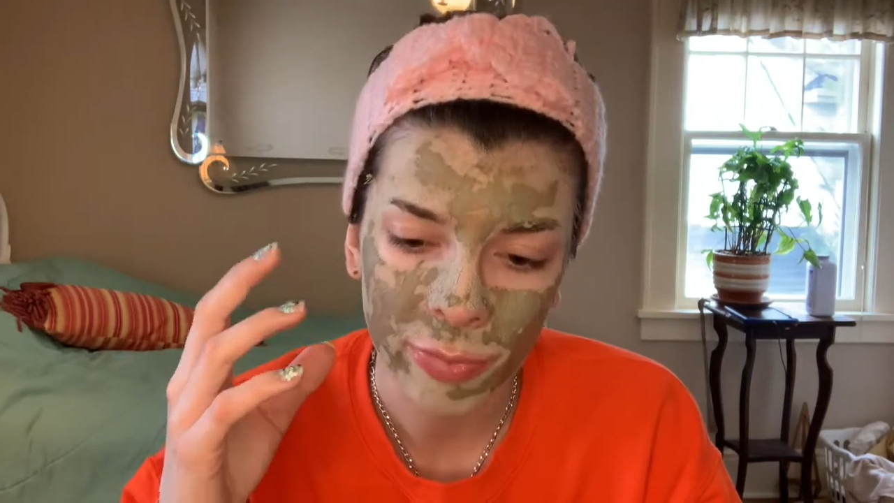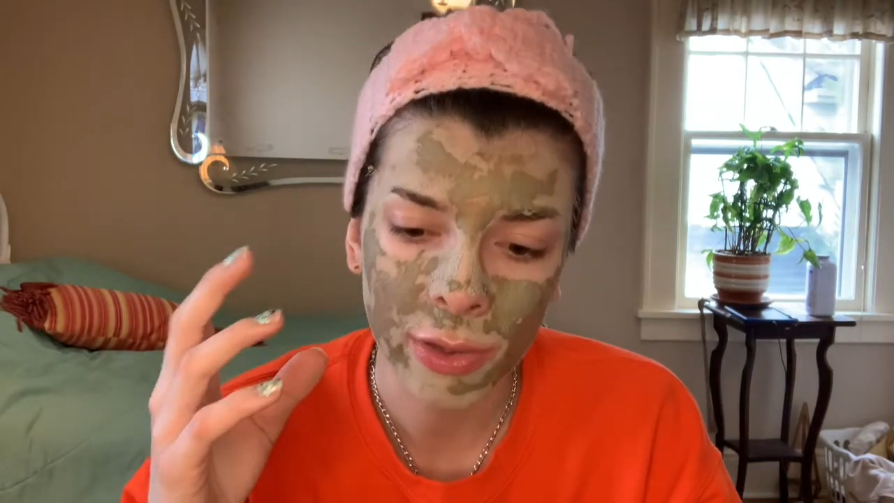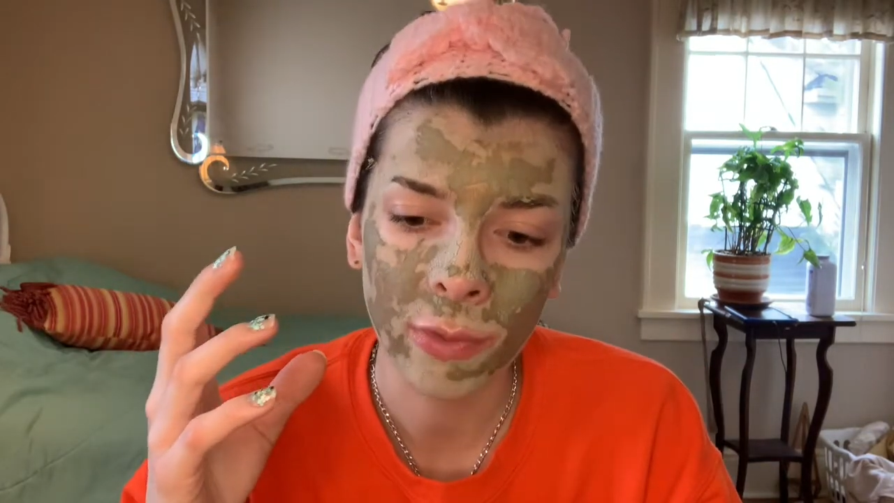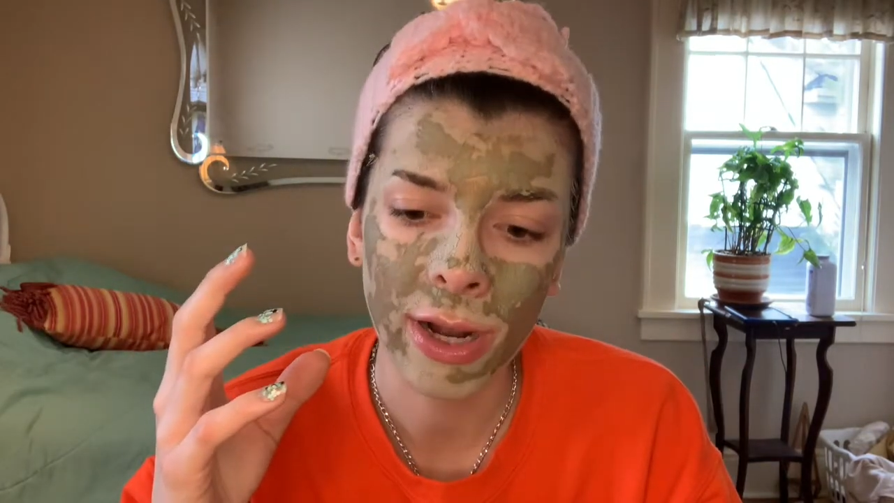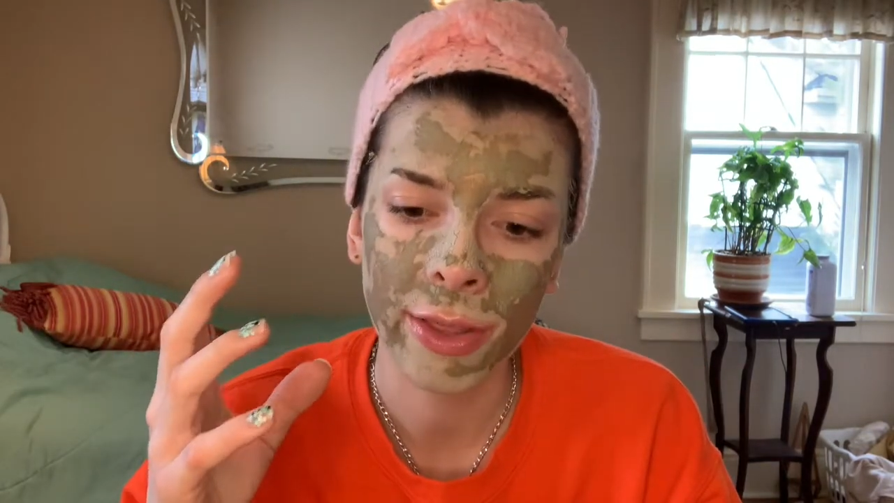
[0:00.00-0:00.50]

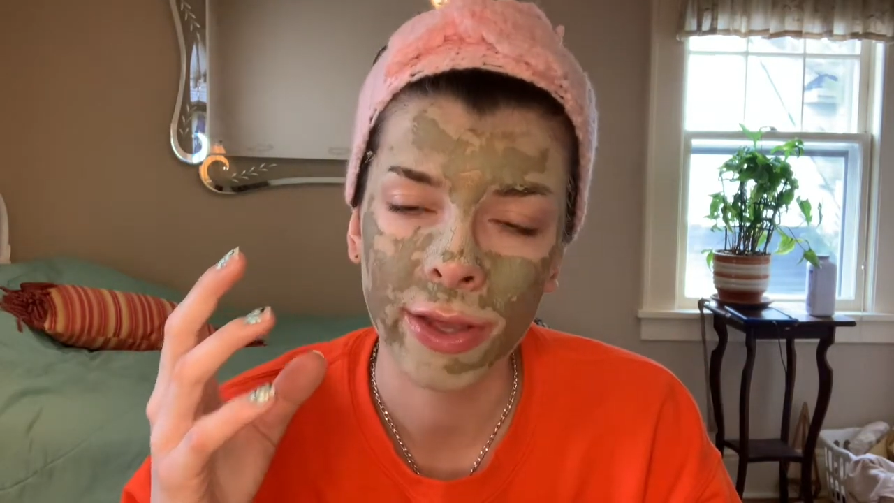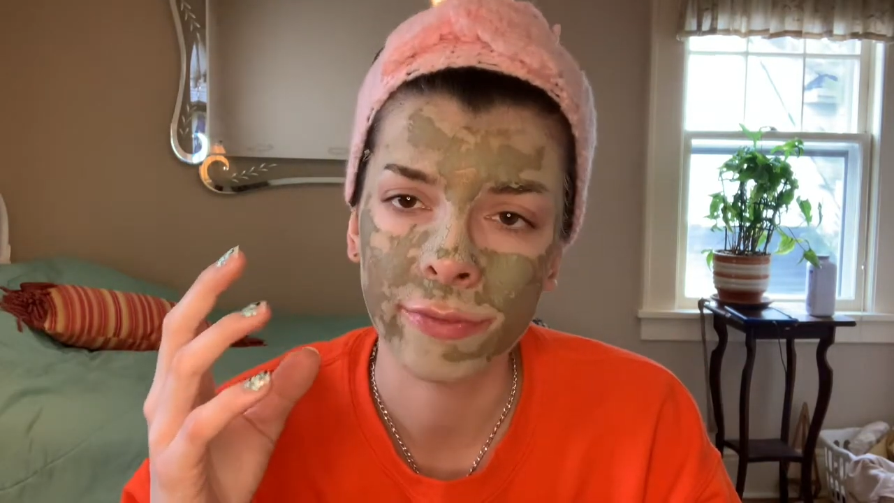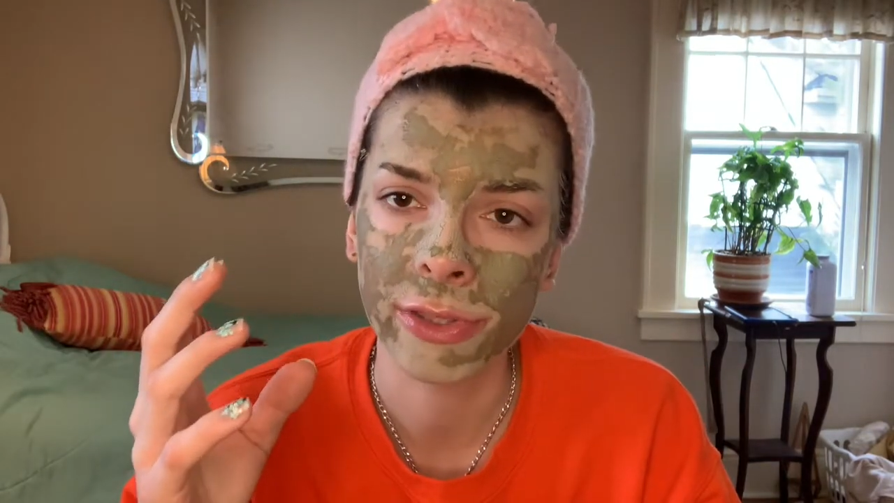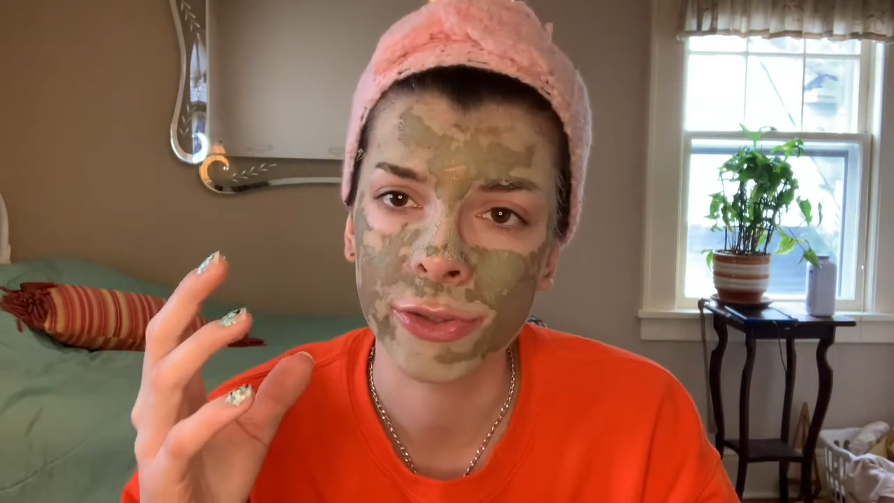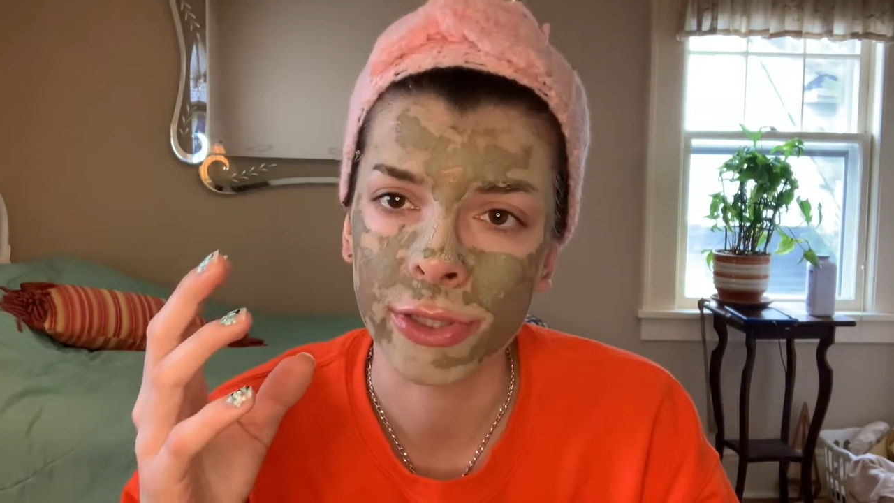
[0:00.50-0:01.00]
be why they
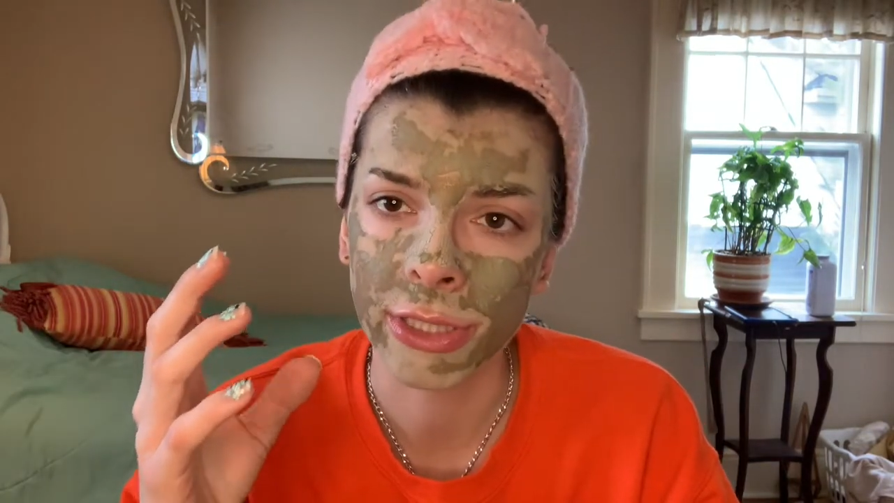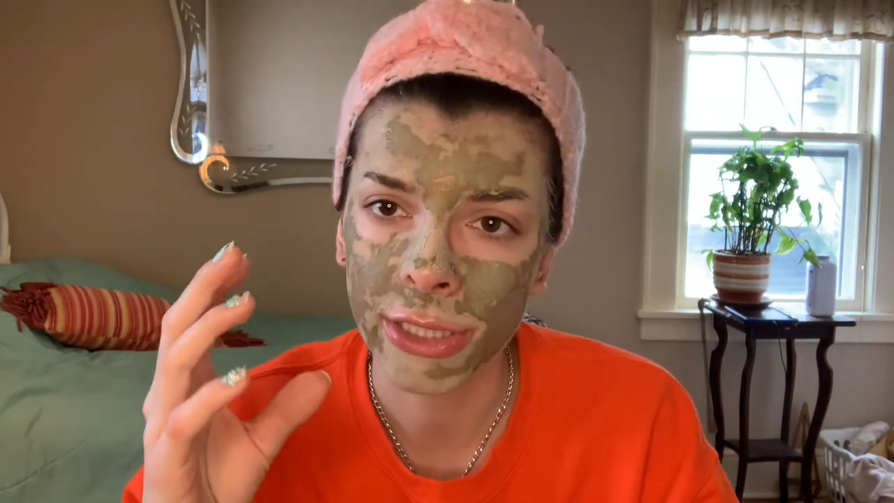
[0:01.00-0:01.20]
have such an